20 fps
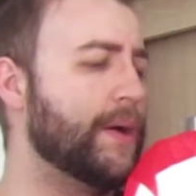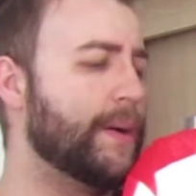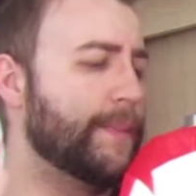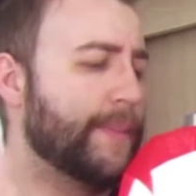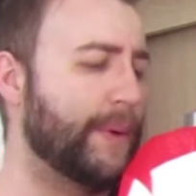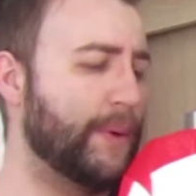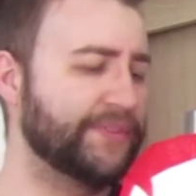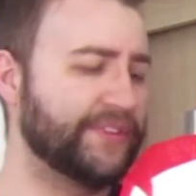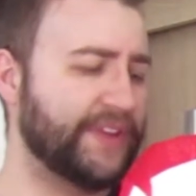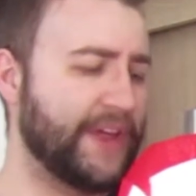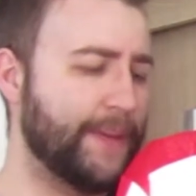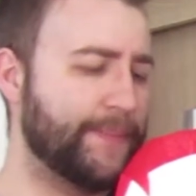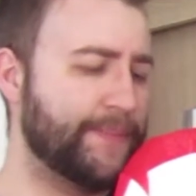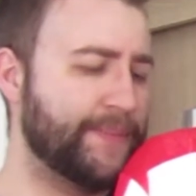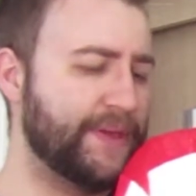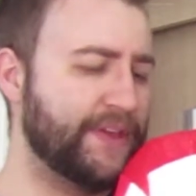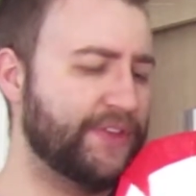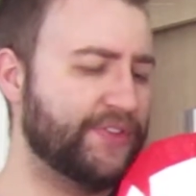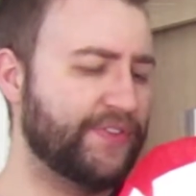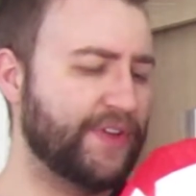But I want to get
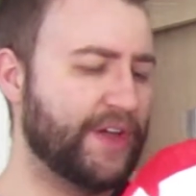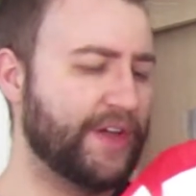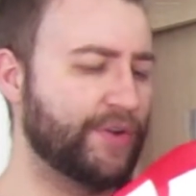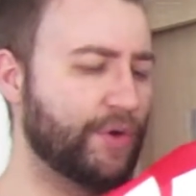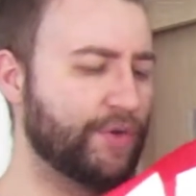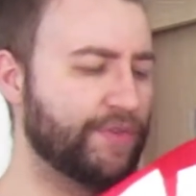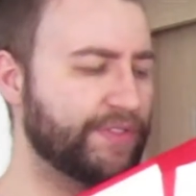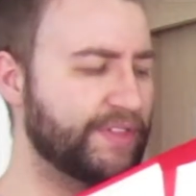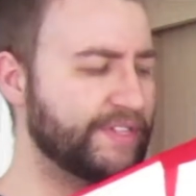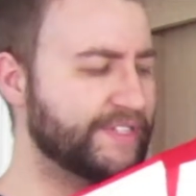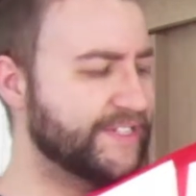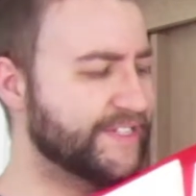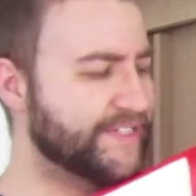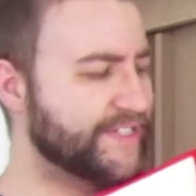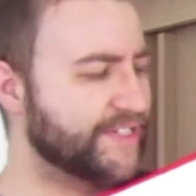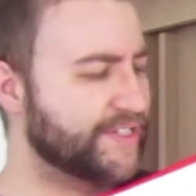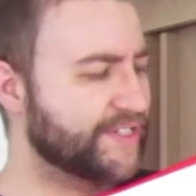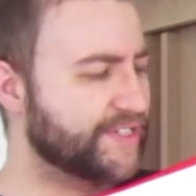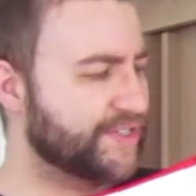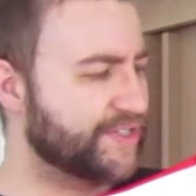Psv Eindhoven. This is
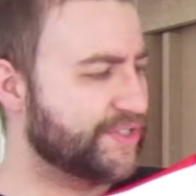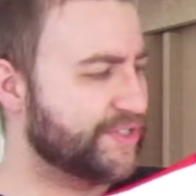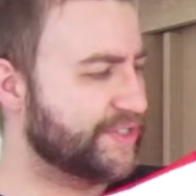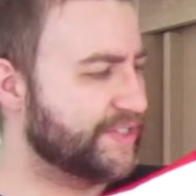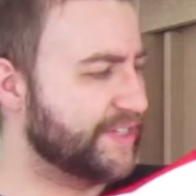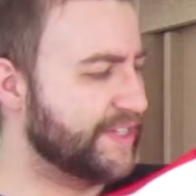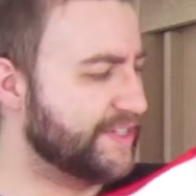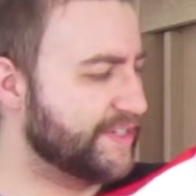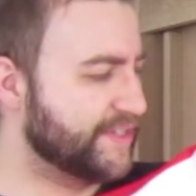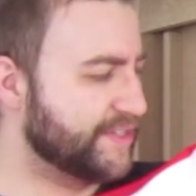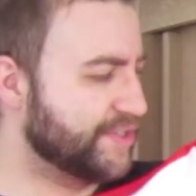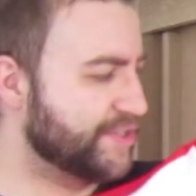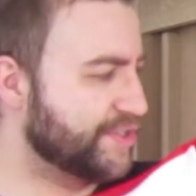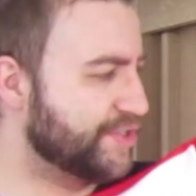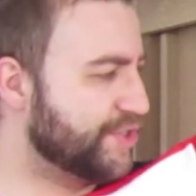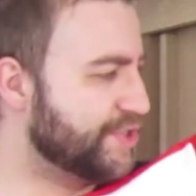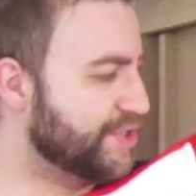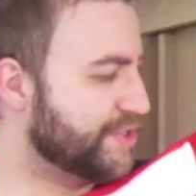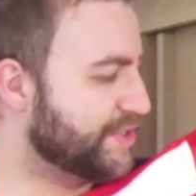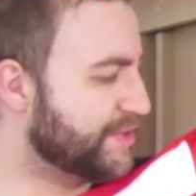this season's
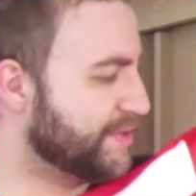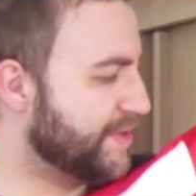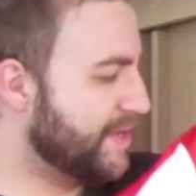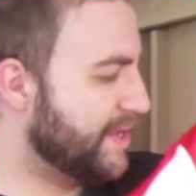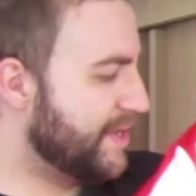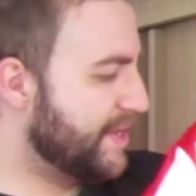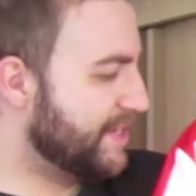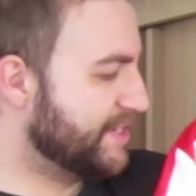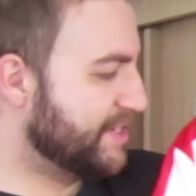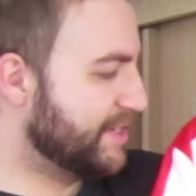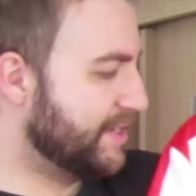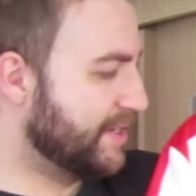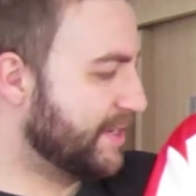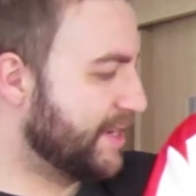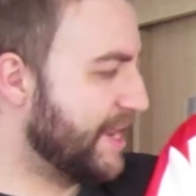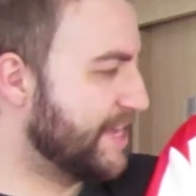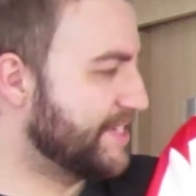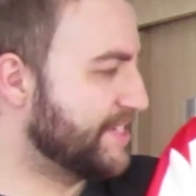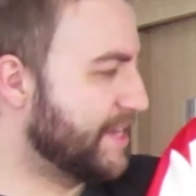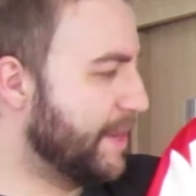shirt. It's a
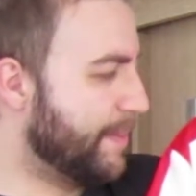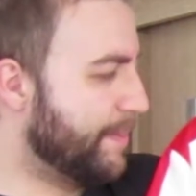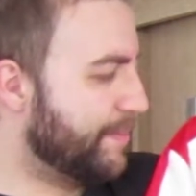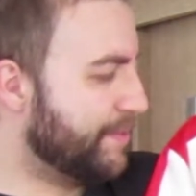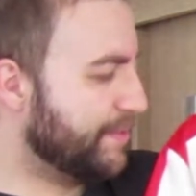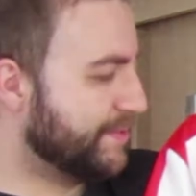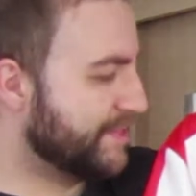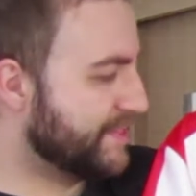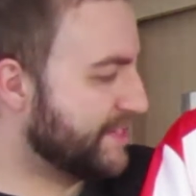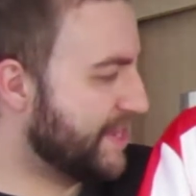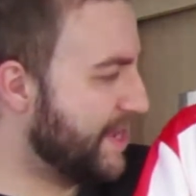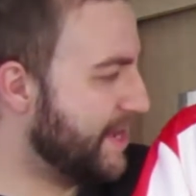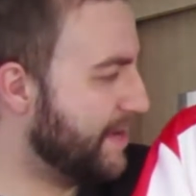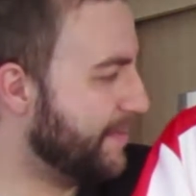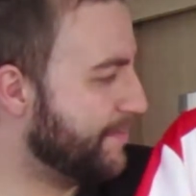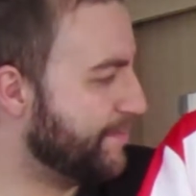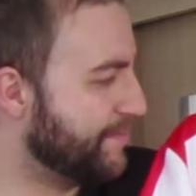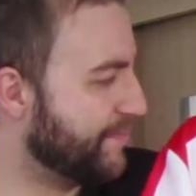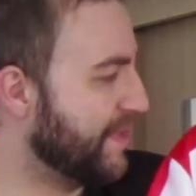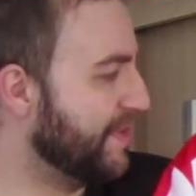classic Umbro
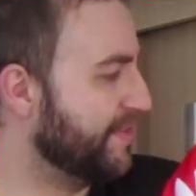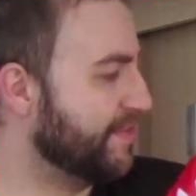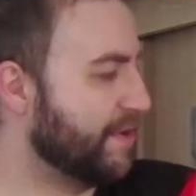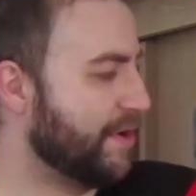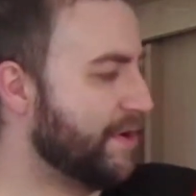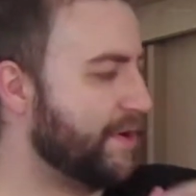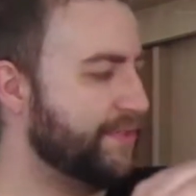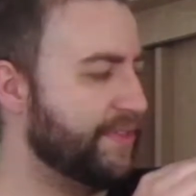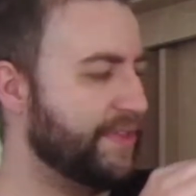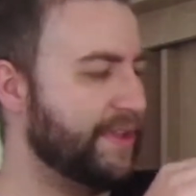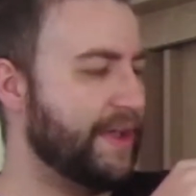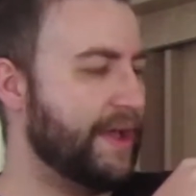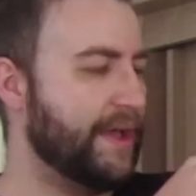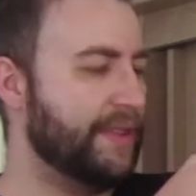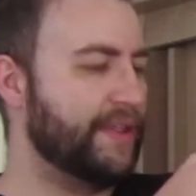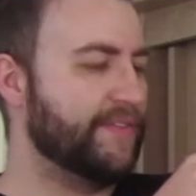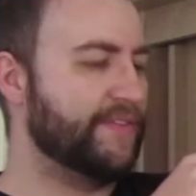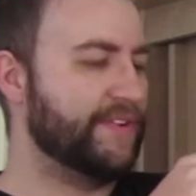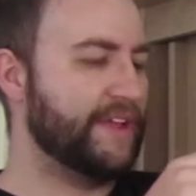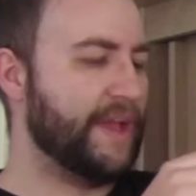design. It's got the
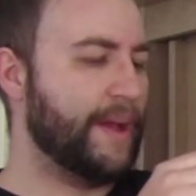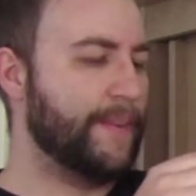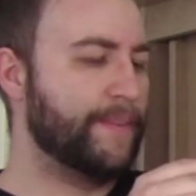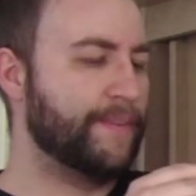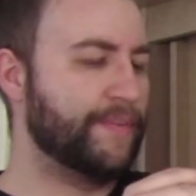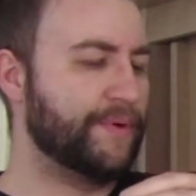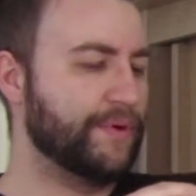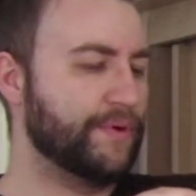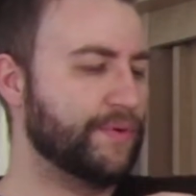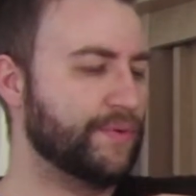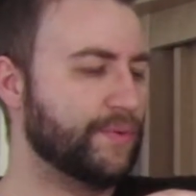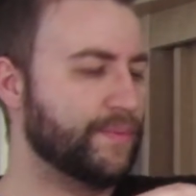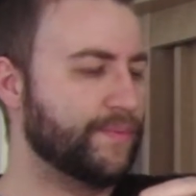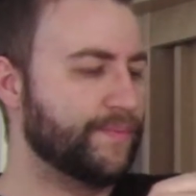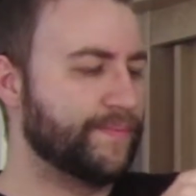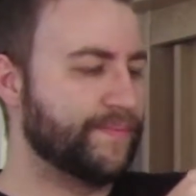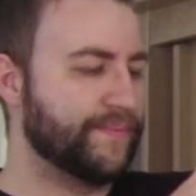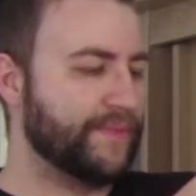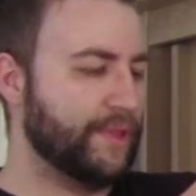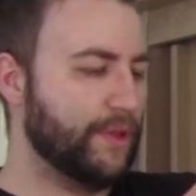lovely Umbro
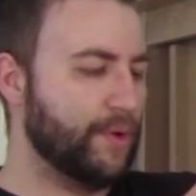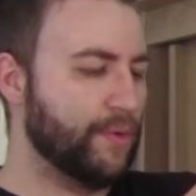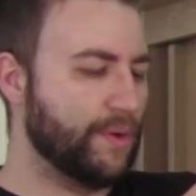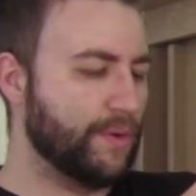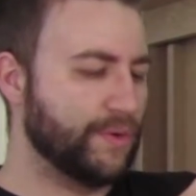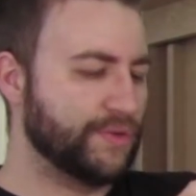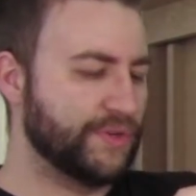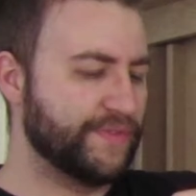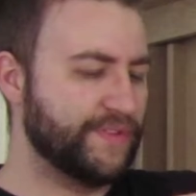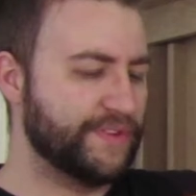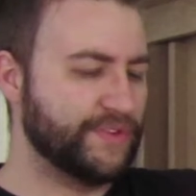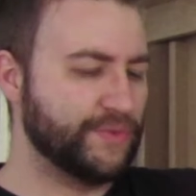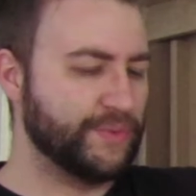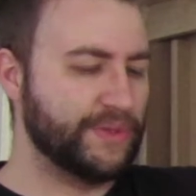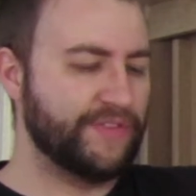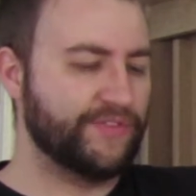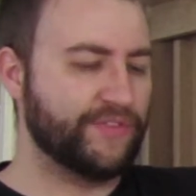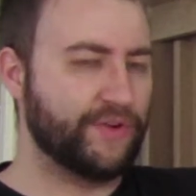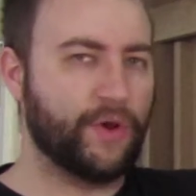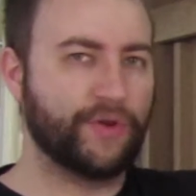logo sort of
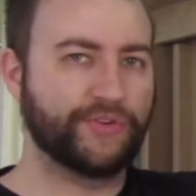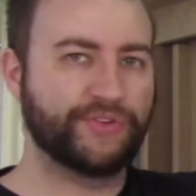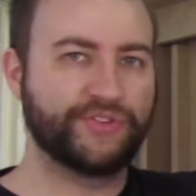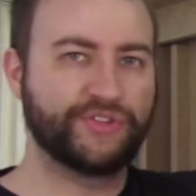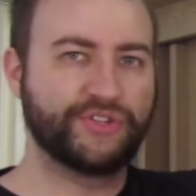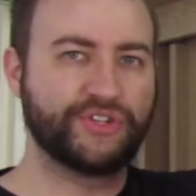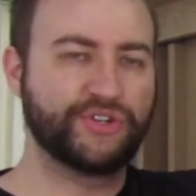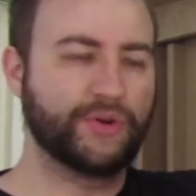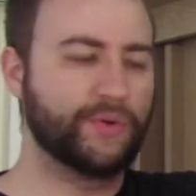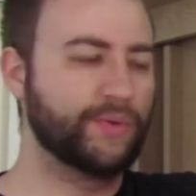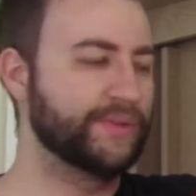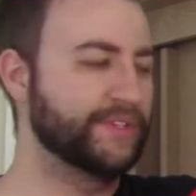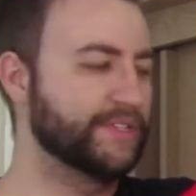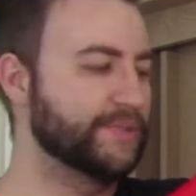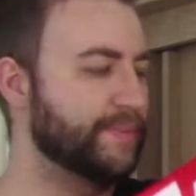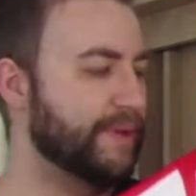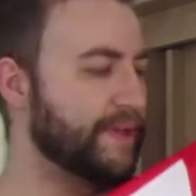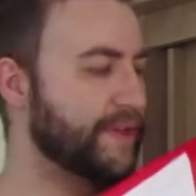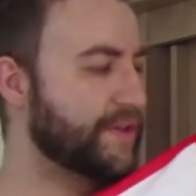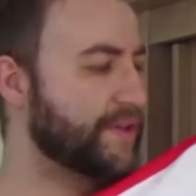interweaved onto the shoulders
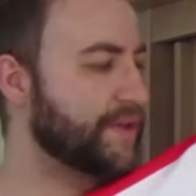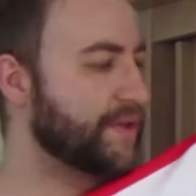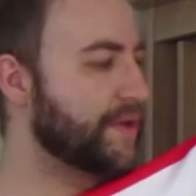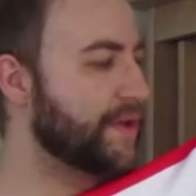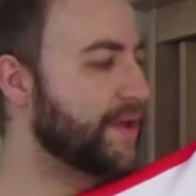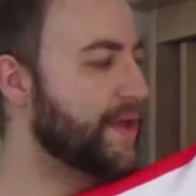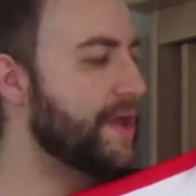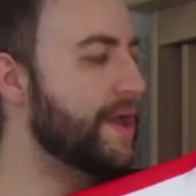by here.